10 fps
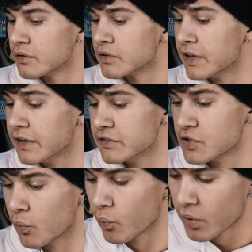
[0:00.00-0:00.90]
Okay,
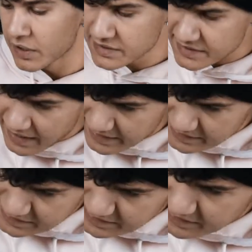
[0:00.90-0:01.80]
so once that
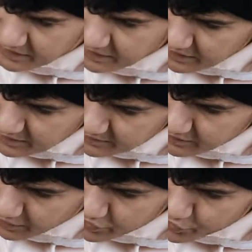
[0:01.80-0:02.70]
is
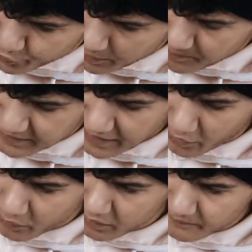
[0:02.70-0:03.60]
done dripping
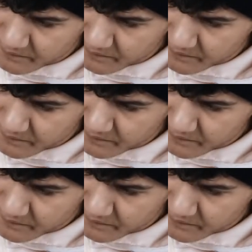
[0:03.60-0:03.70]
out,